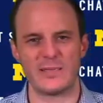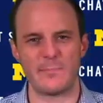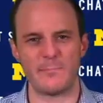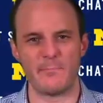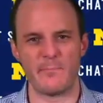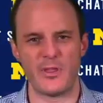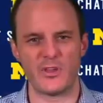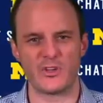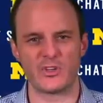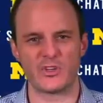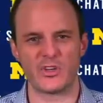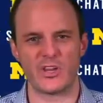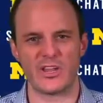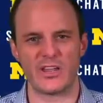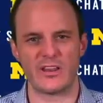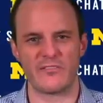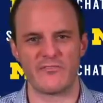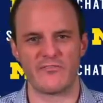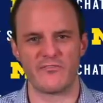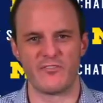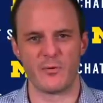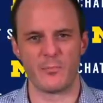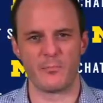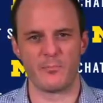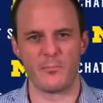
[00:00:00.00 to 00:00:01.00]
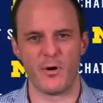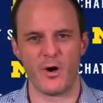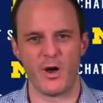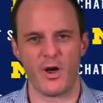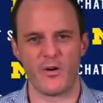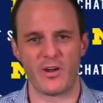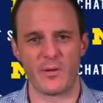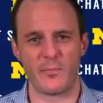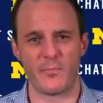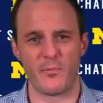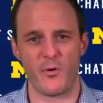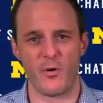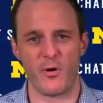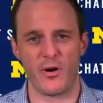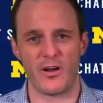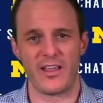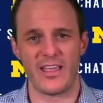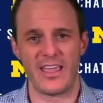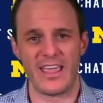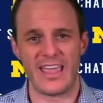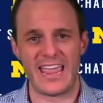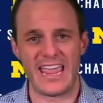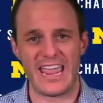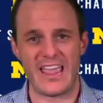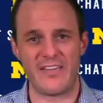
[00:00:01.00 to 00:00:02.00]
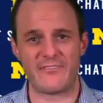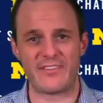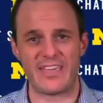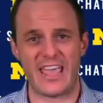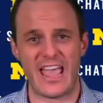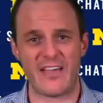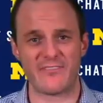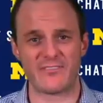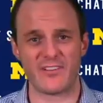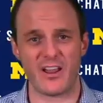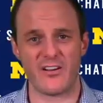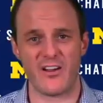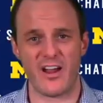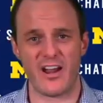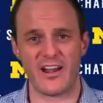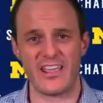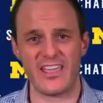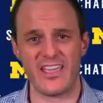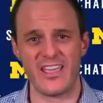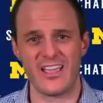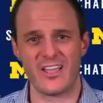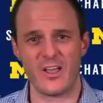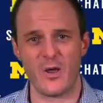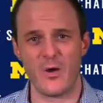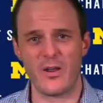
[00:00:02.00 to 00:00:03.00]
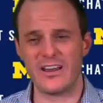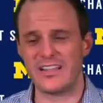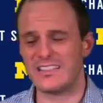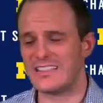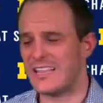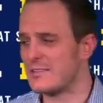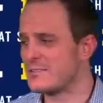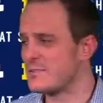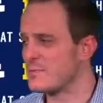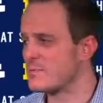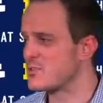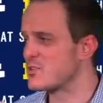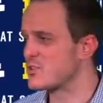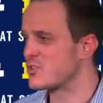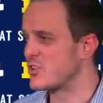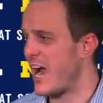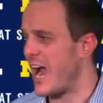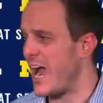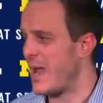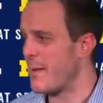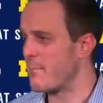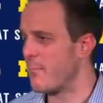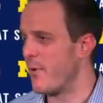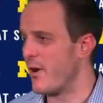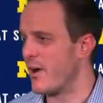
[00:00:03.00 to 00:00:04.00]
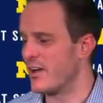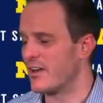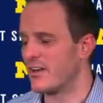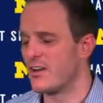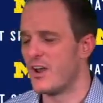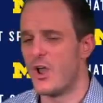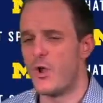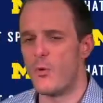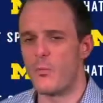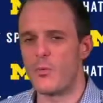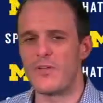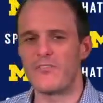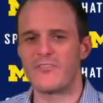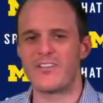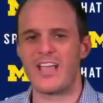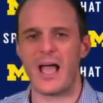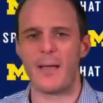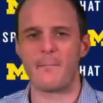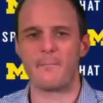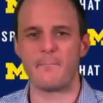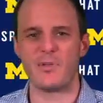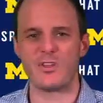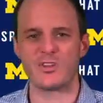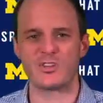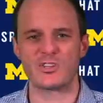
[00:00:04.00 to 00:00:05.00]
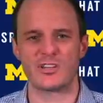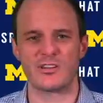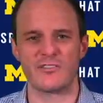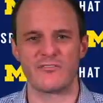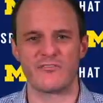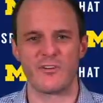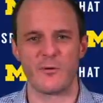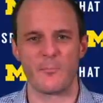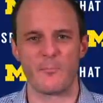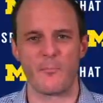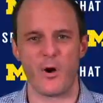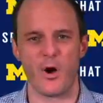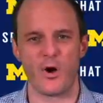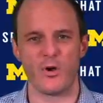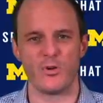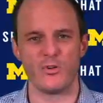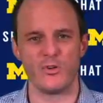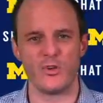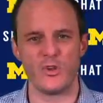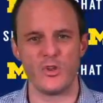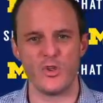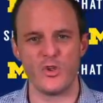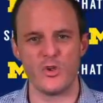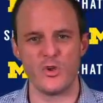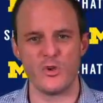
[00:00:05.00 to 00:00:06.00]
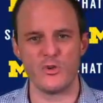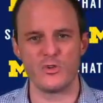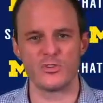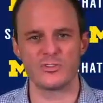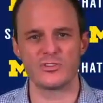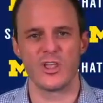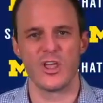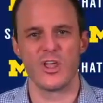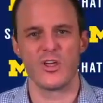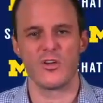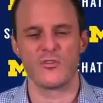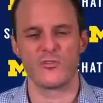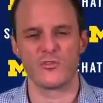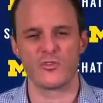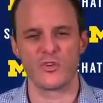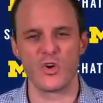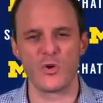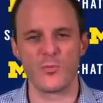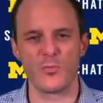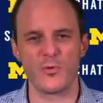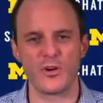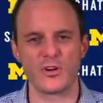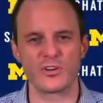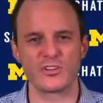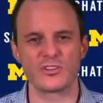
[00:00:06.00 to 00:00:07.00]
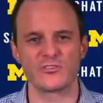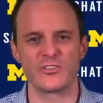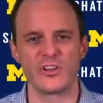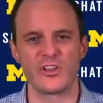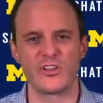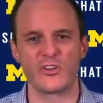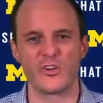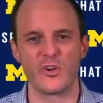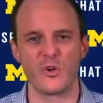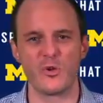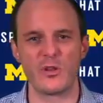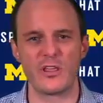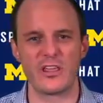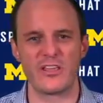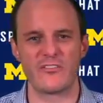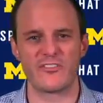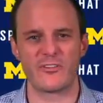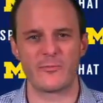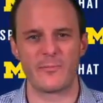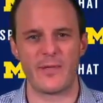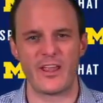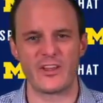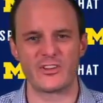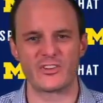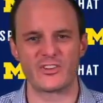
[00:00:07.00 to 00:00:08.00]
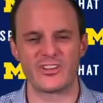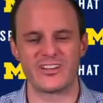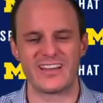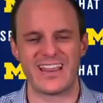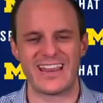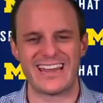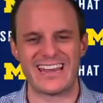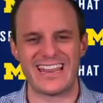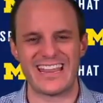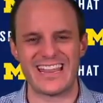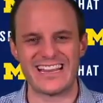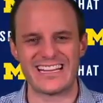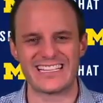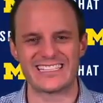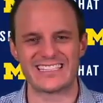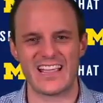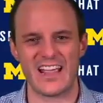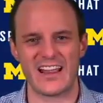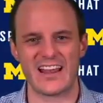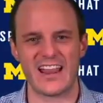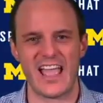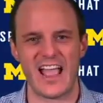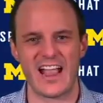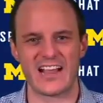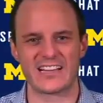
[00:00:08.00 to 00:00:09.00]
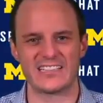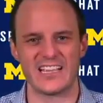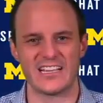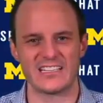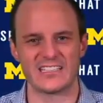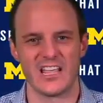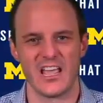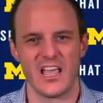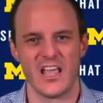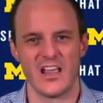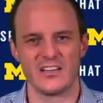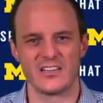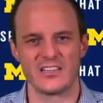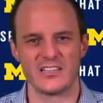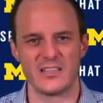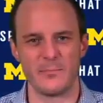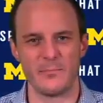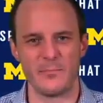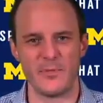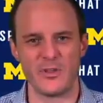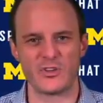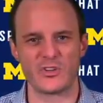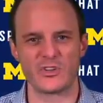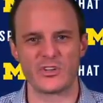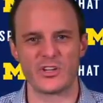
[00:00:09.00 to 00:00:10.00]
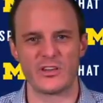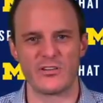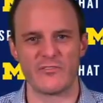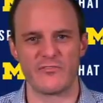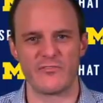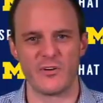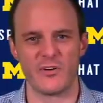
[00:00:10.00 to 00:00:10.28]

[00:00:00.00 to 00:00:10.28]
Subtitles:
the Michigan Football Report. If you haven't already, go ahead and hit that subscribe button. We've got Michigan football news, rumors, recruiting information, and inside access to the Michigan